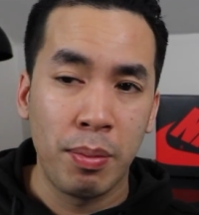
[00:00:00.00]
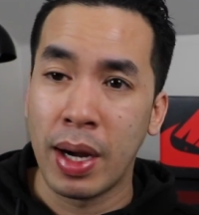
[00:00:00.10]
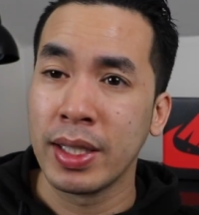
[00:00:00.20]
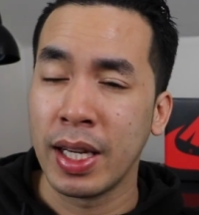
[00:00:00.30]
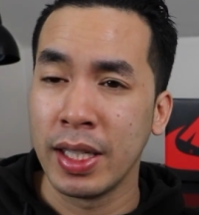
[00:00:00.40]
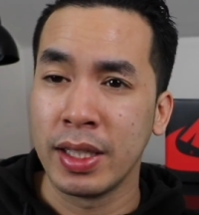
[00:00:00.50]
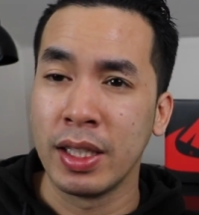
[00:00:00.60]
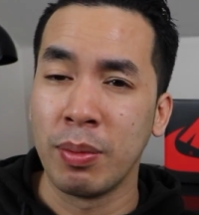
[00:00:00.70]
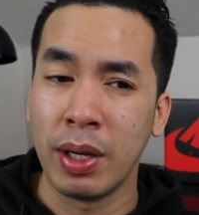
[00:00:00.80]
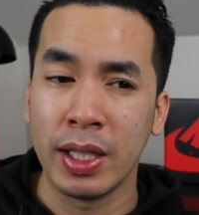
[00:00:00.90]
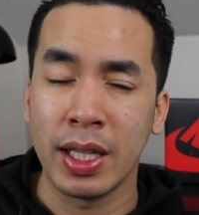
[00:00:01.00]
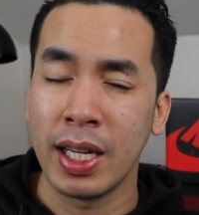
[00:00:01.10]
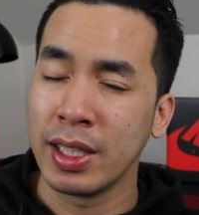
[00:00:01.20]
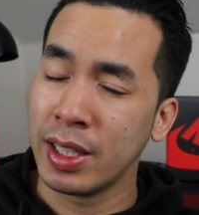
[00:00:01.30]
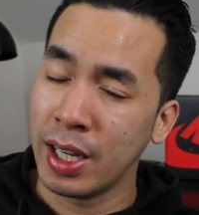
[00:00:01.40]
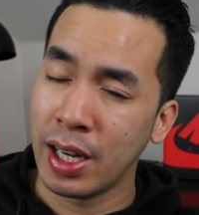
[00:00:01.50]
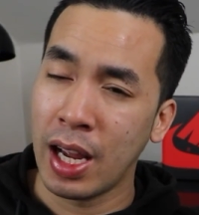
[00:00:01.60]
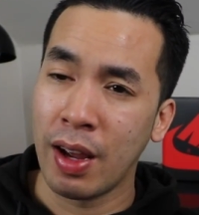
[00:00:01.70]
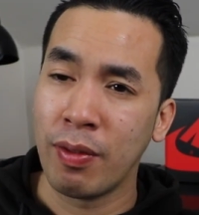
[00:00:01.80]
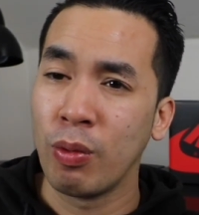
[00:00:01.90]
My size is the money size,
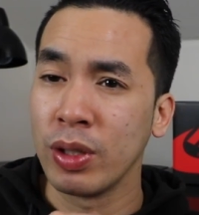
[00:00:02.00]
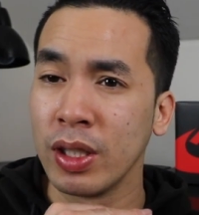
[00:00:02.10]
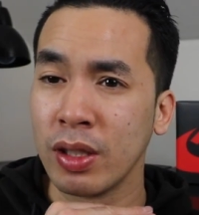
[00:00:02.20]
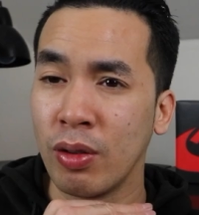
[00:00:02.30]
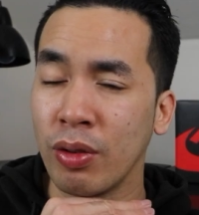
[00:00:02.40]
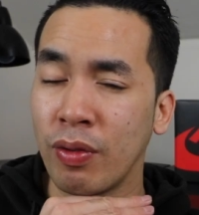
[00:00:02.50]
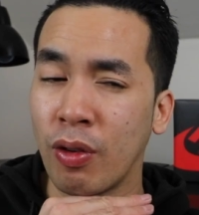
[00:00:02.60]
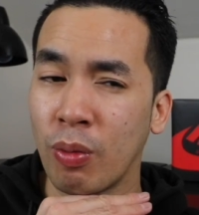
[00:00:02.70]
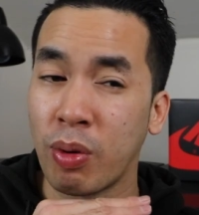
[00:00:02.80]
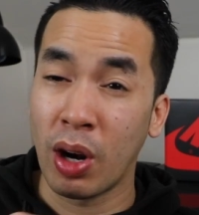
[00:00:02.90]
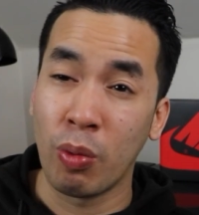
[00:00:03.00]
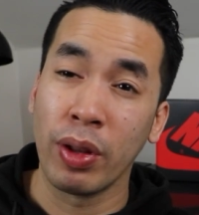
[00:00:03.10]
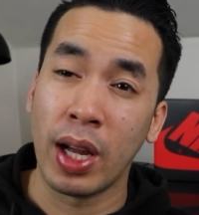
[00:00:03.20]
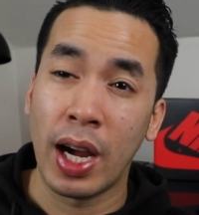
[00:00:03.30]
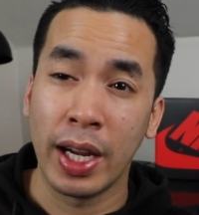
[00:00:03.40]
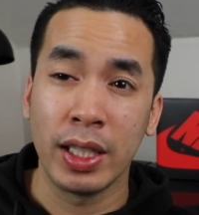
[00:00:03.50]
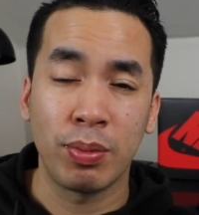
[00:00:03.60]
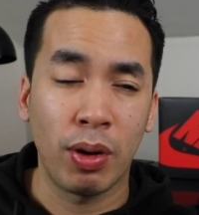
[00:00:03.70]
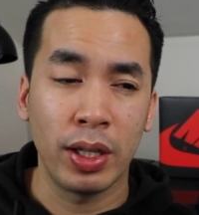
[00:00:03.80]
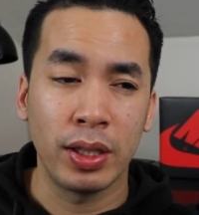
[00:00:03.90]
10.5, which is going for probably one of the
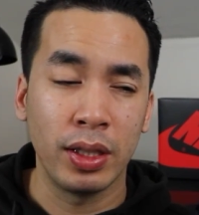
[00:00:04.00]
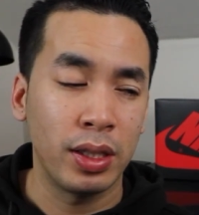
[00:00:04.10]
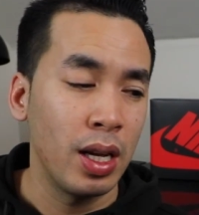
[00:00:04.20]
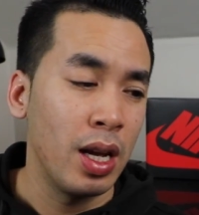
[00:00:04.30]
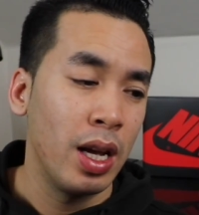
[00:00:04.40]
highest prices.